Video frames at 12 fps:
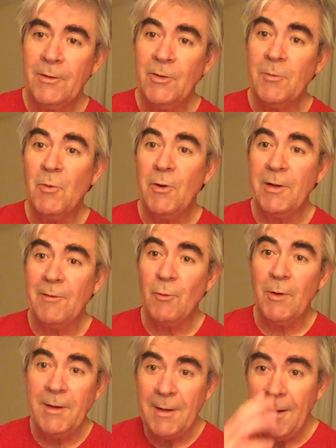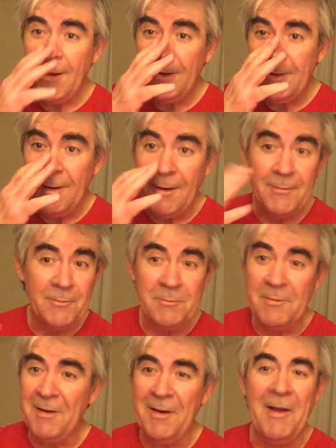Good morning, everyone.
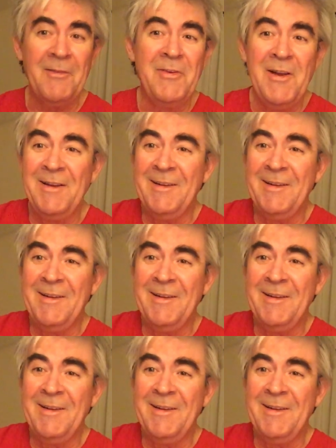I've